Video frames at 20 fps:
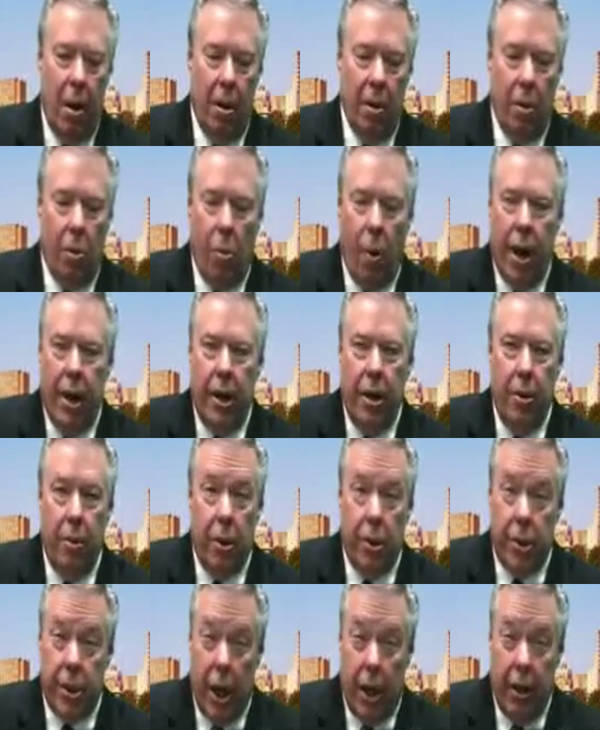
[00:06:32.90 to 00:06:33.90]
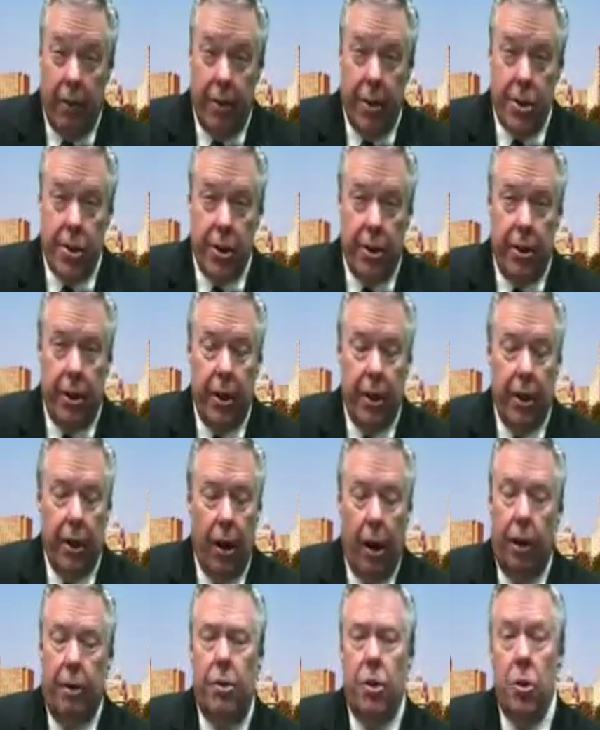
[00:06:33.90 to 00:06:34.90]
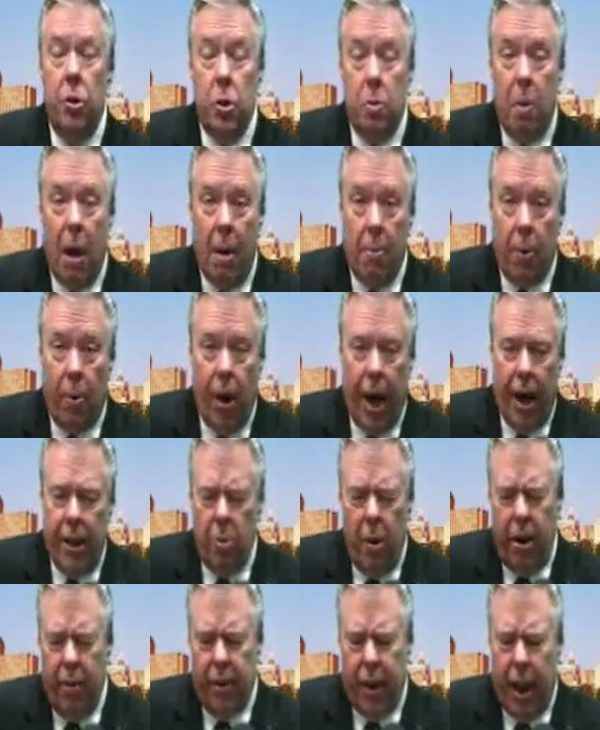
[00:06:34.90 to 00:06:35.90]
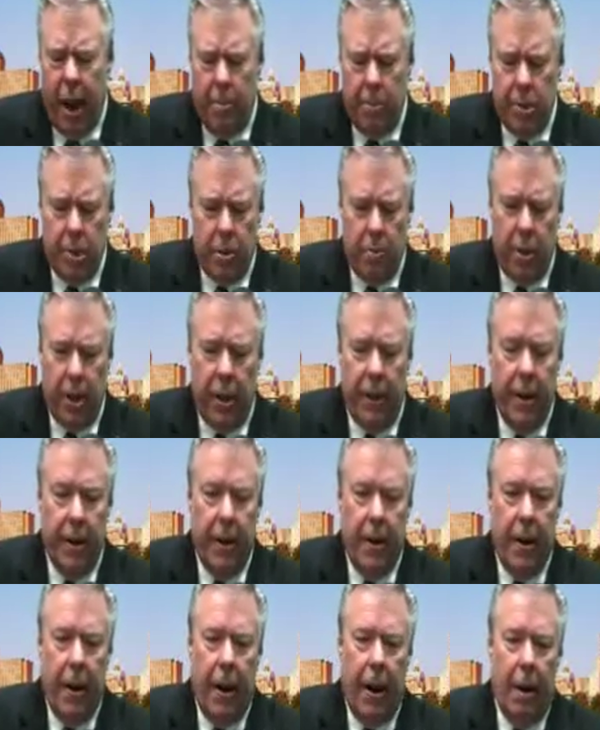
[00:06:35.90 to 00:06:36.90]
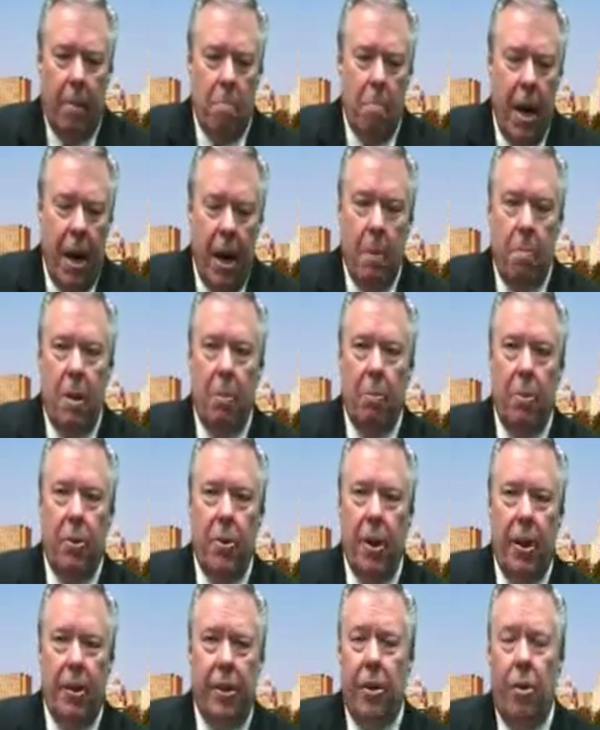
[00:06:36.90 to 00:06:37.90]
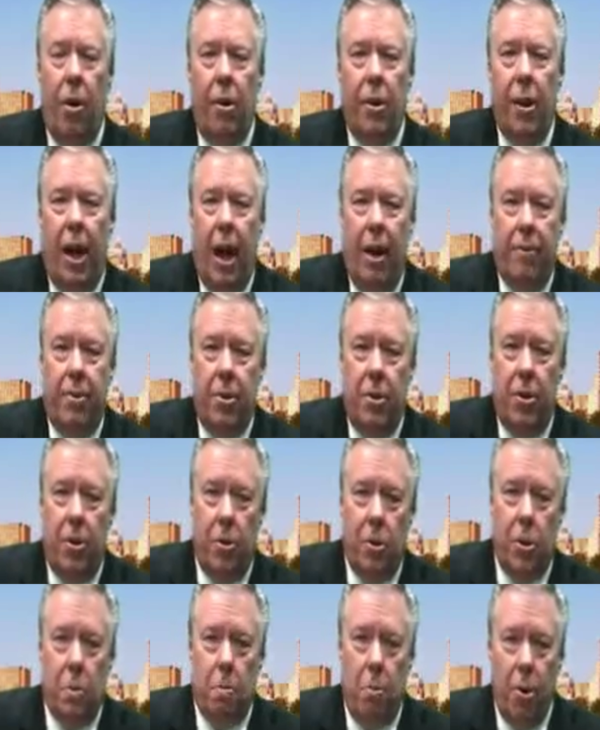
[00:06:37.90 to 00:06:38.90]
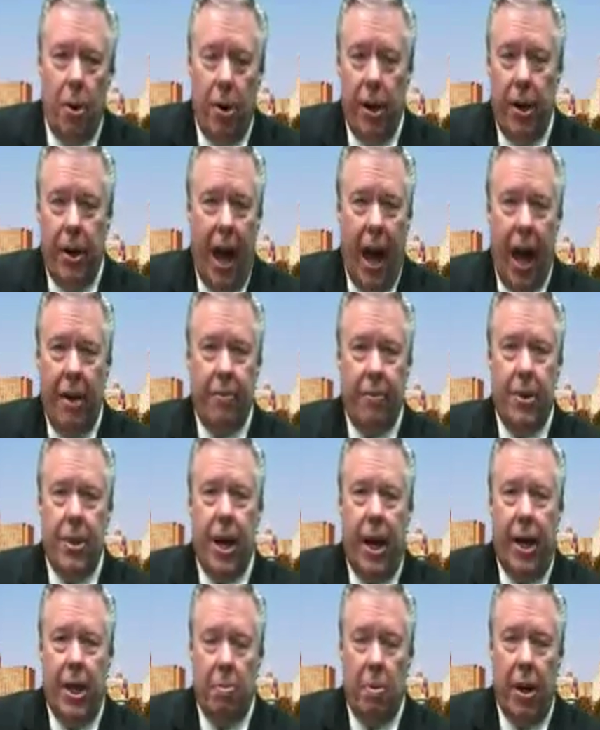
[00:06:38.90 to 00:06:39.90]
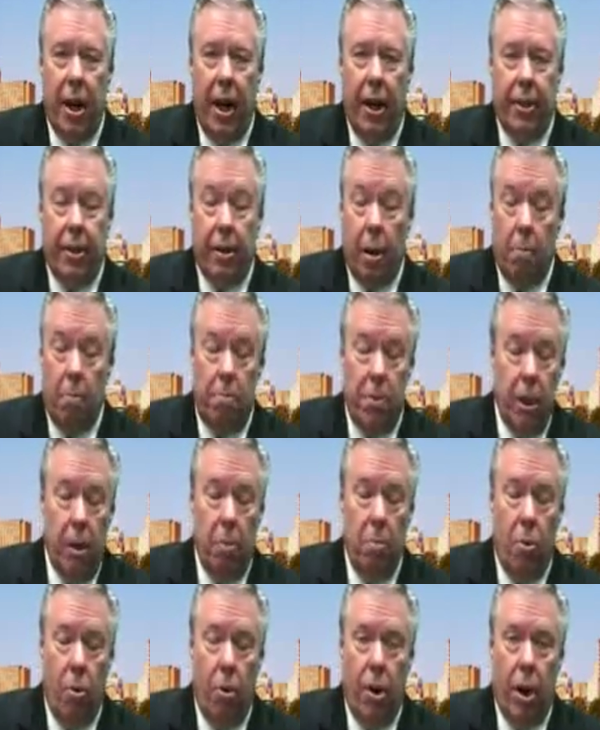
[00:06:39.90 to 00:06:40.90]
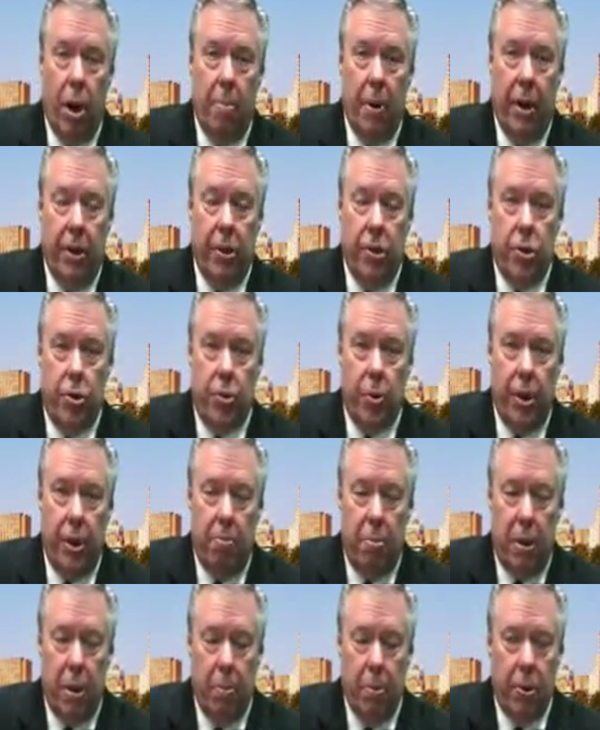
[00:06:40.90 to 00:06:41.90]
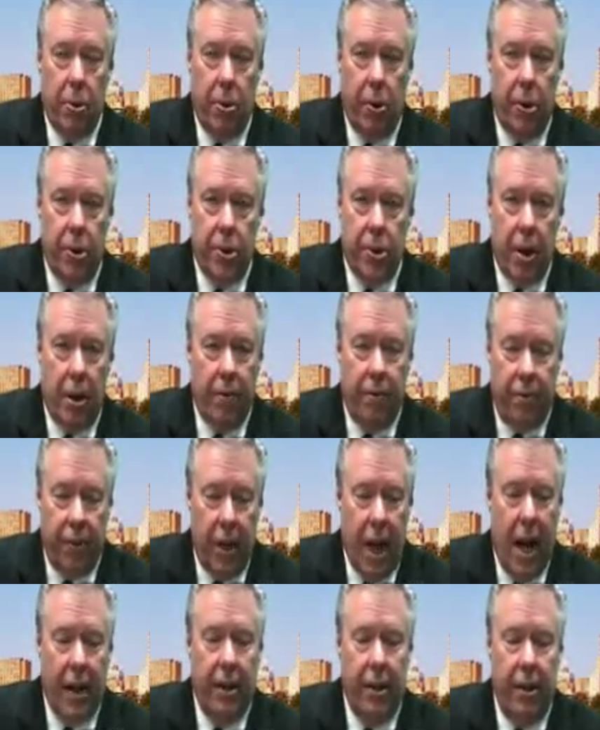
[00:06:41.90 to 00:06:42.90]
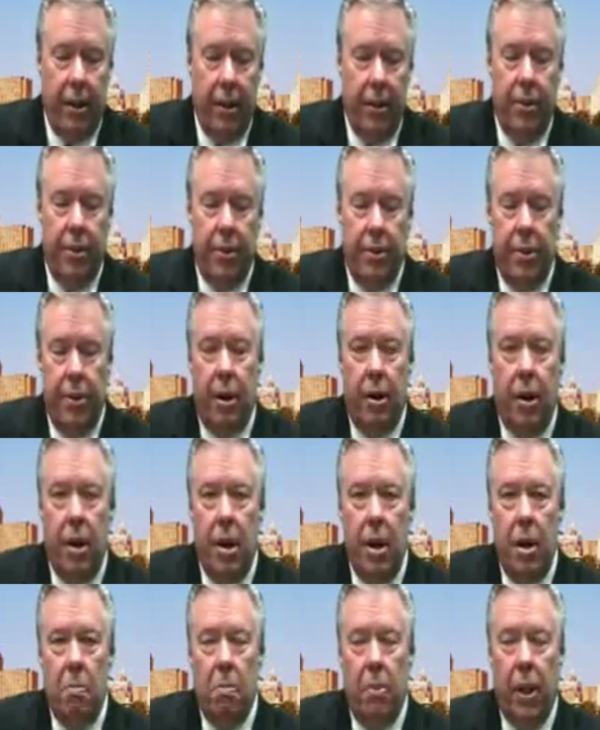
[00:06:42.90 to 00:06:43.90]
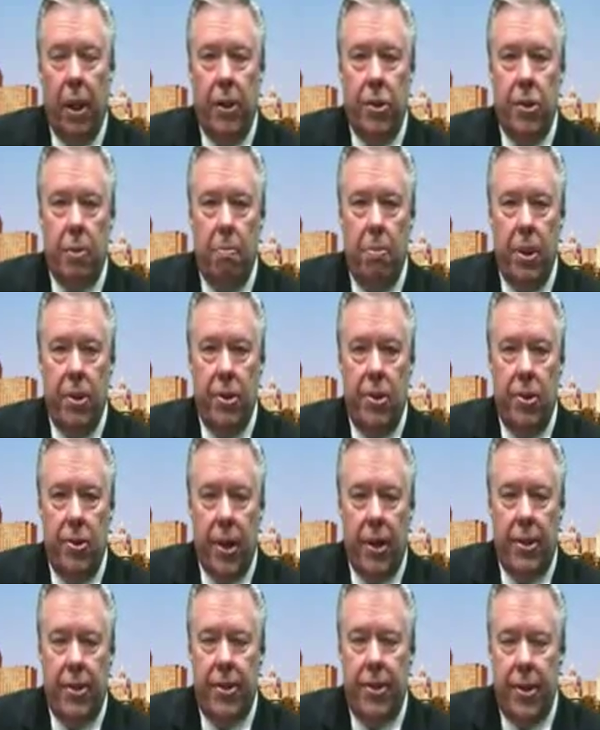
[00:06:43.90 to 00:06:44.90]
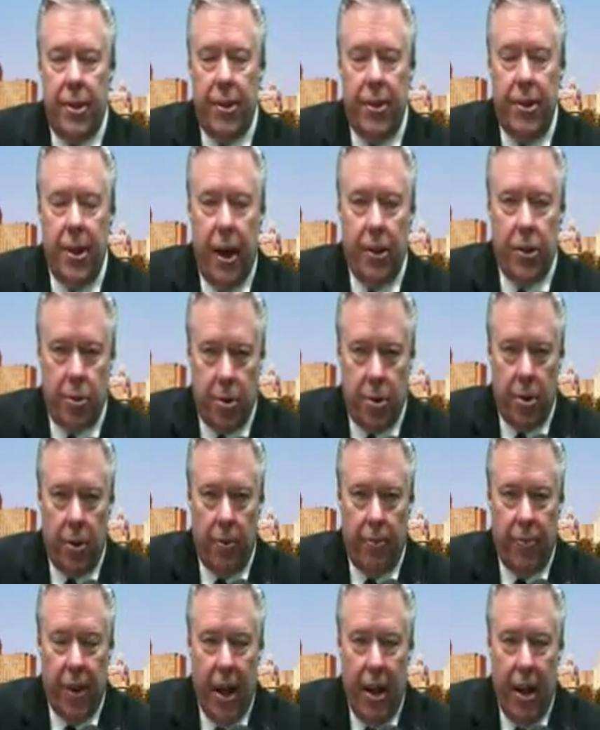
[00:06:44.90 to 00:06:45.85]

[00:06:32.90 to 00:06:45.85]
radio or television, newspaper ads, whatever it happens to be, many people think that all they have to do is put an advertisement out there, a billboard up on the street, and people are going to start flocking into their place of business. That's just not true.